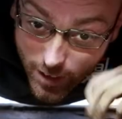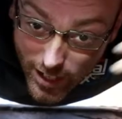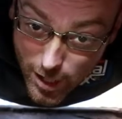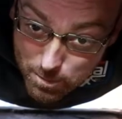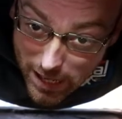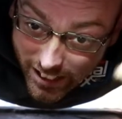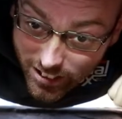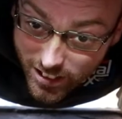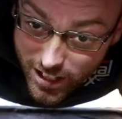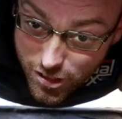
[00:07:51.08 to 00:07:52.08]
Here we are back
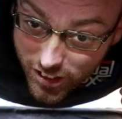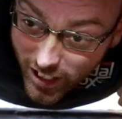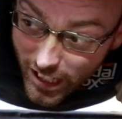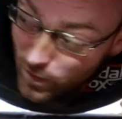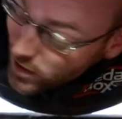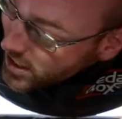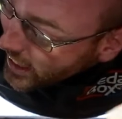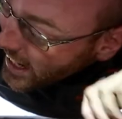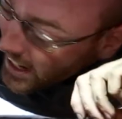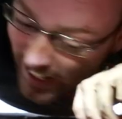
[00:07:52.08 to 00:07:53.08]
underneath the car once
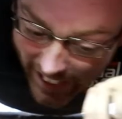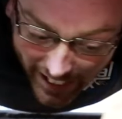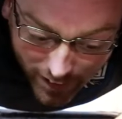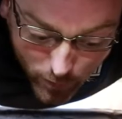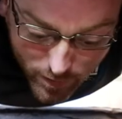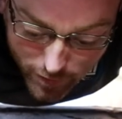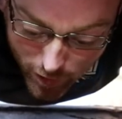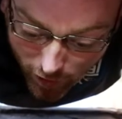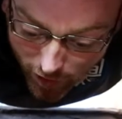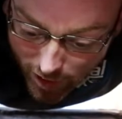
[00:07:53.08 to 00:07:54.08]
again and we've
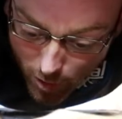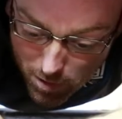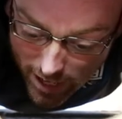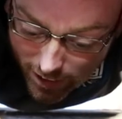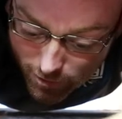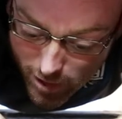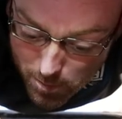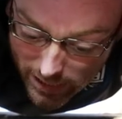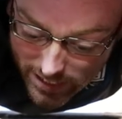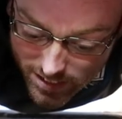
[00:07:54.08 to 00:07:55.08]
got our bracket
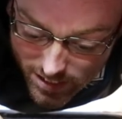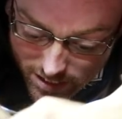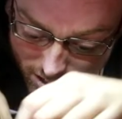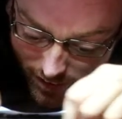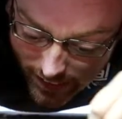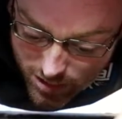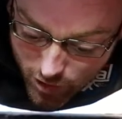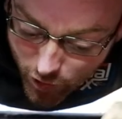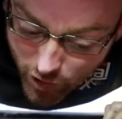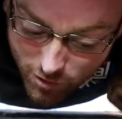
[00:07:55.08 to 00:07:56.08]
repainted so that's
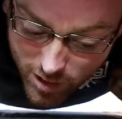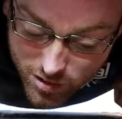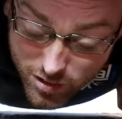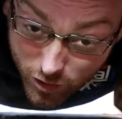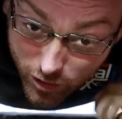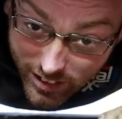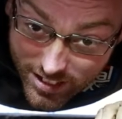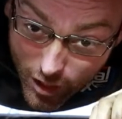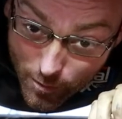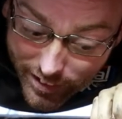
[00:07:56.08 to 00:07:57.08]
not going to rust or at
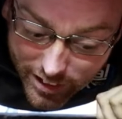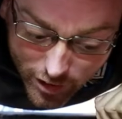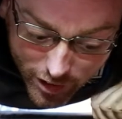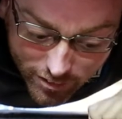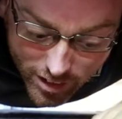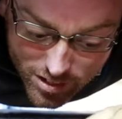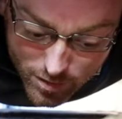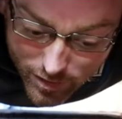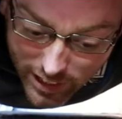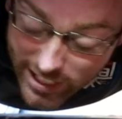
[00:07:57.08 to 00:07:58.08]
least hopefully not going to rust.
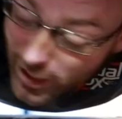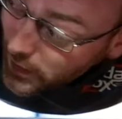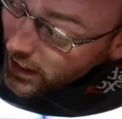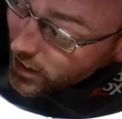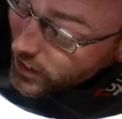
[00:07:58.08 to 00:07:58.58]
We've cleaned up the end